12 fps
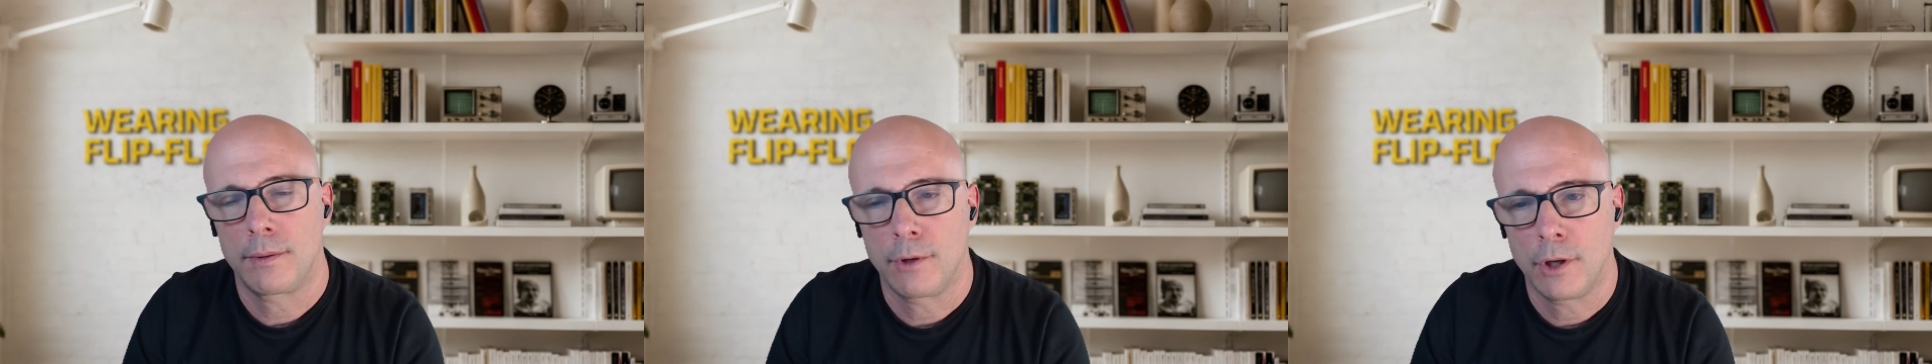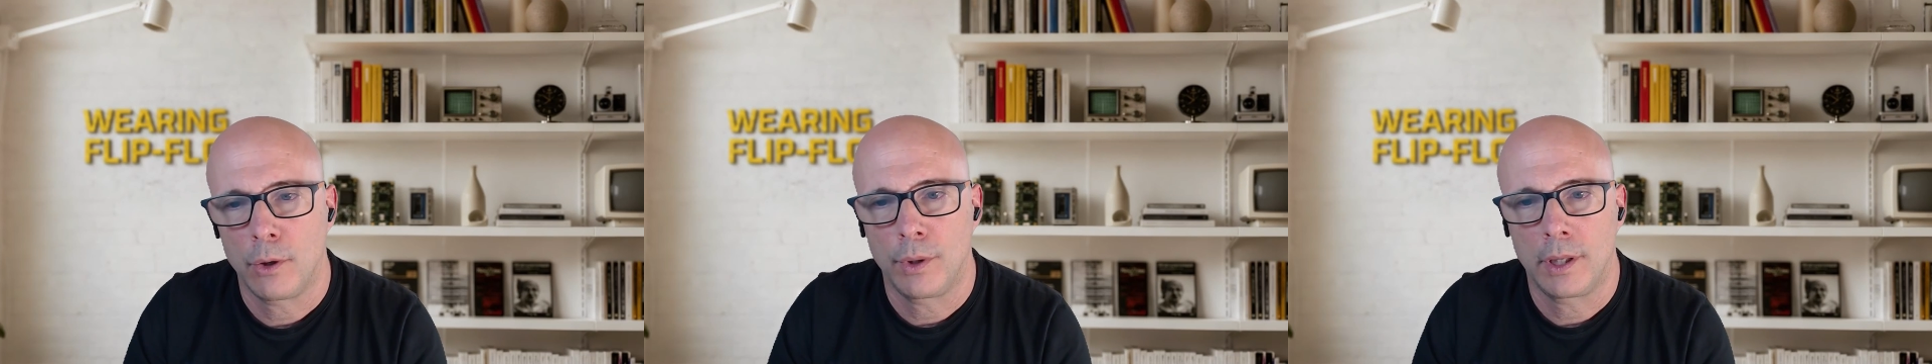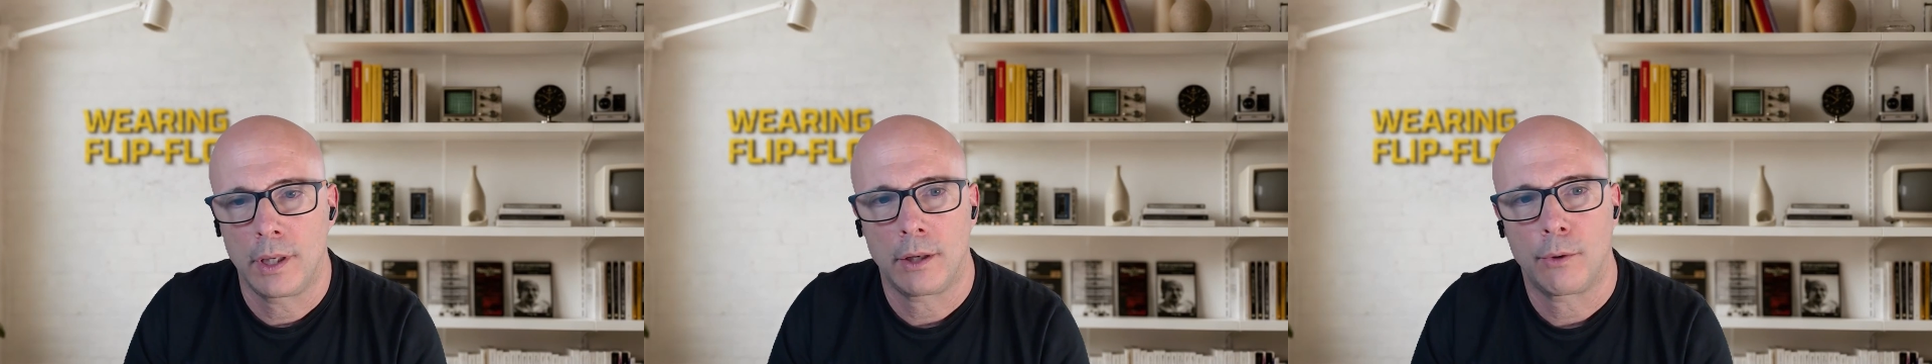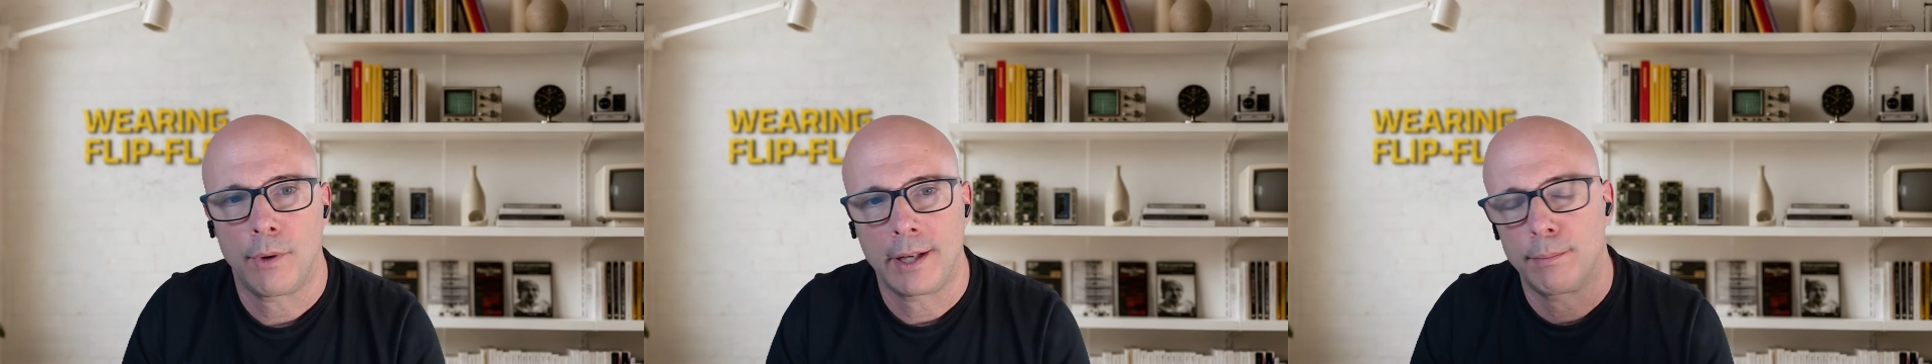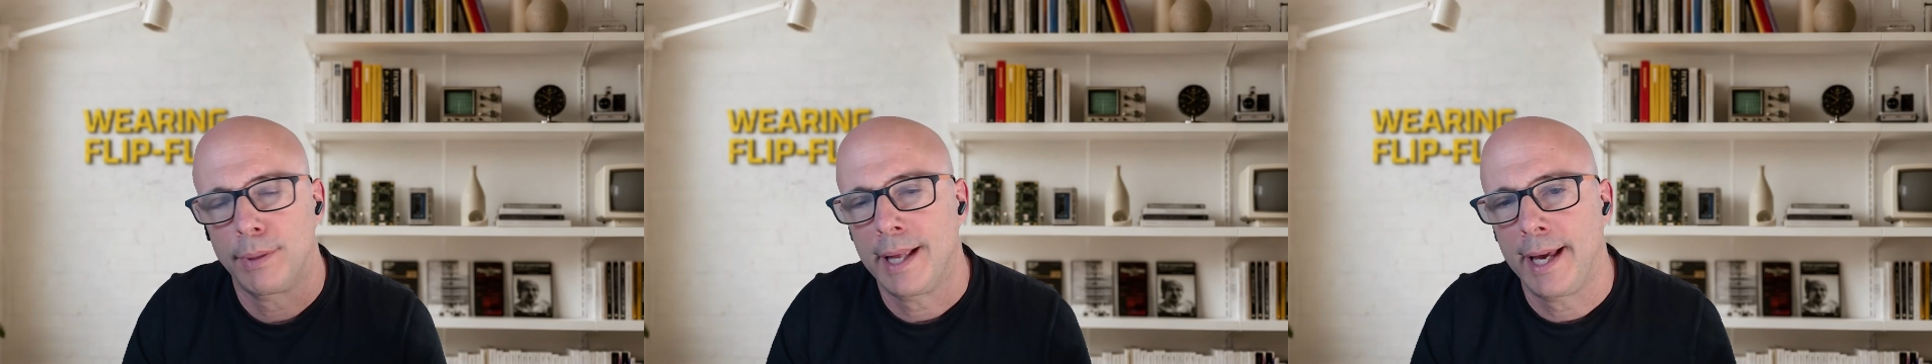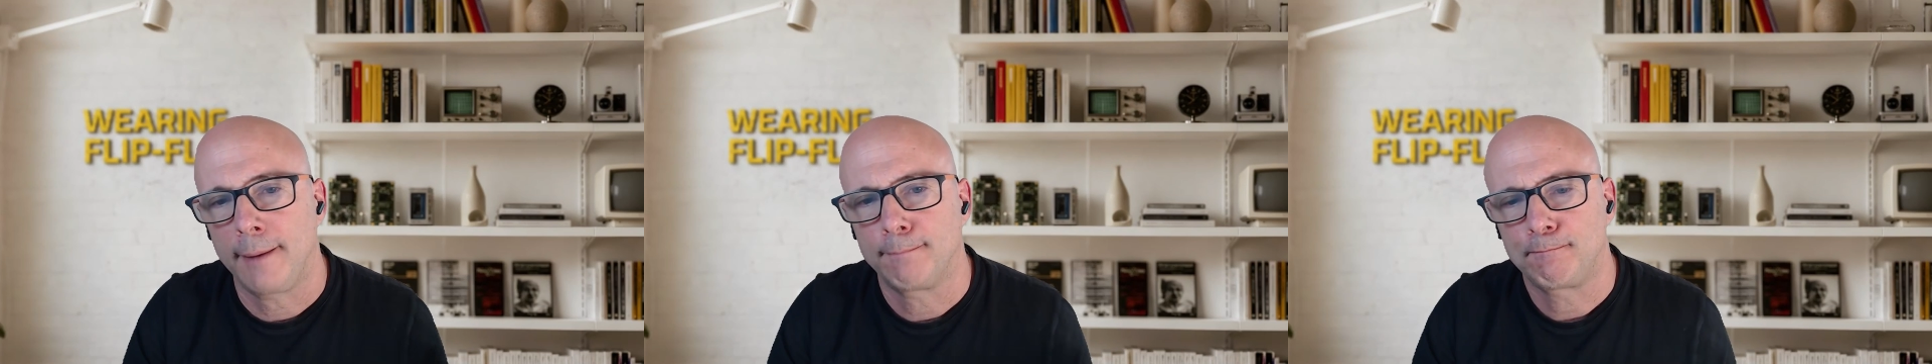a great
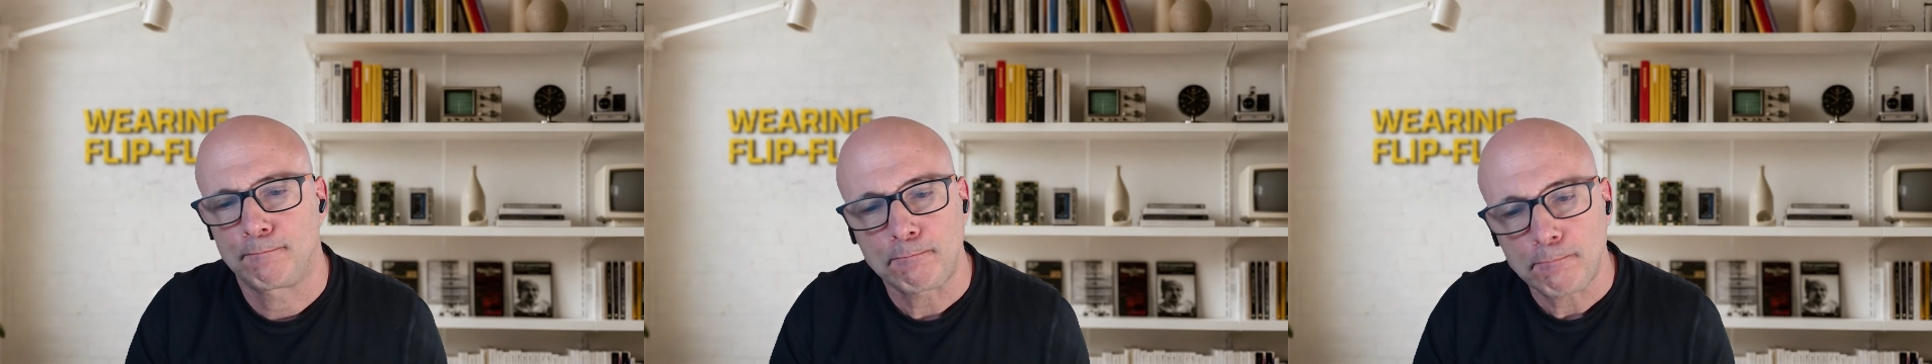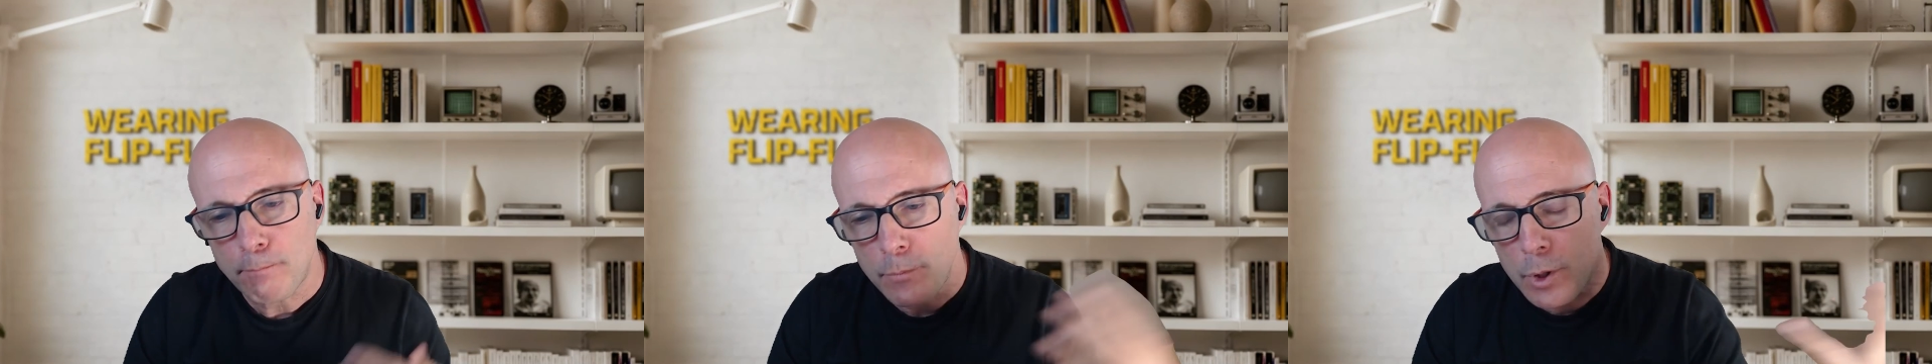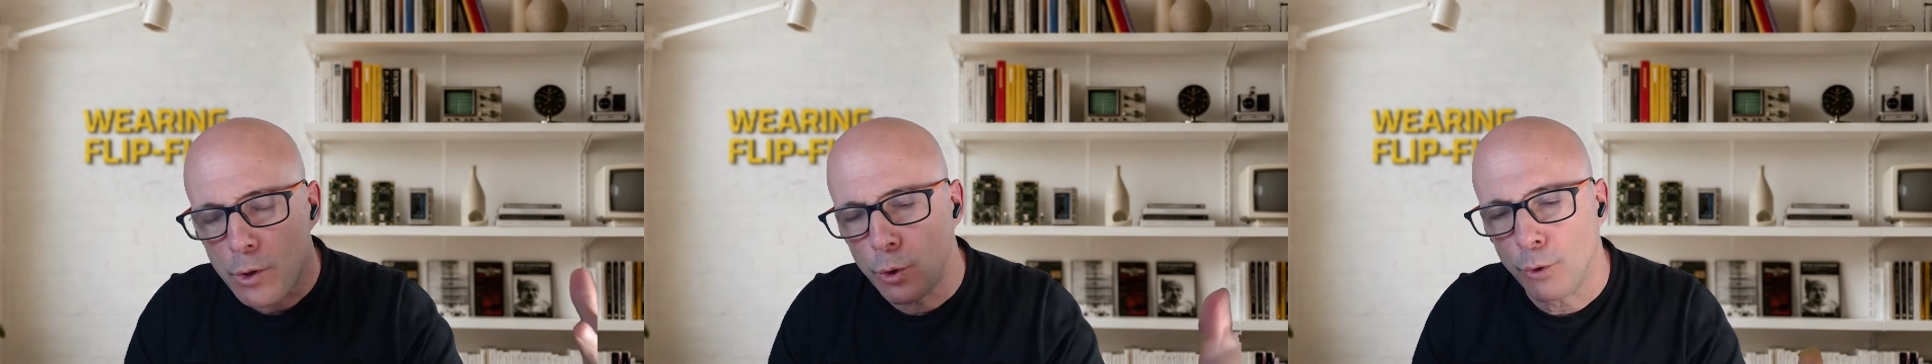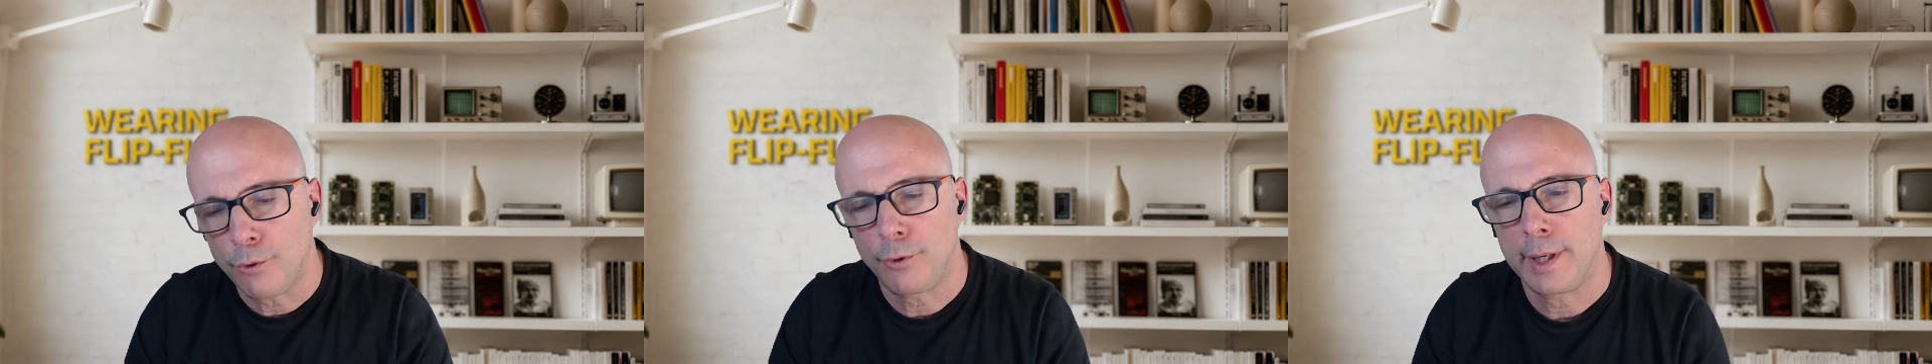play of,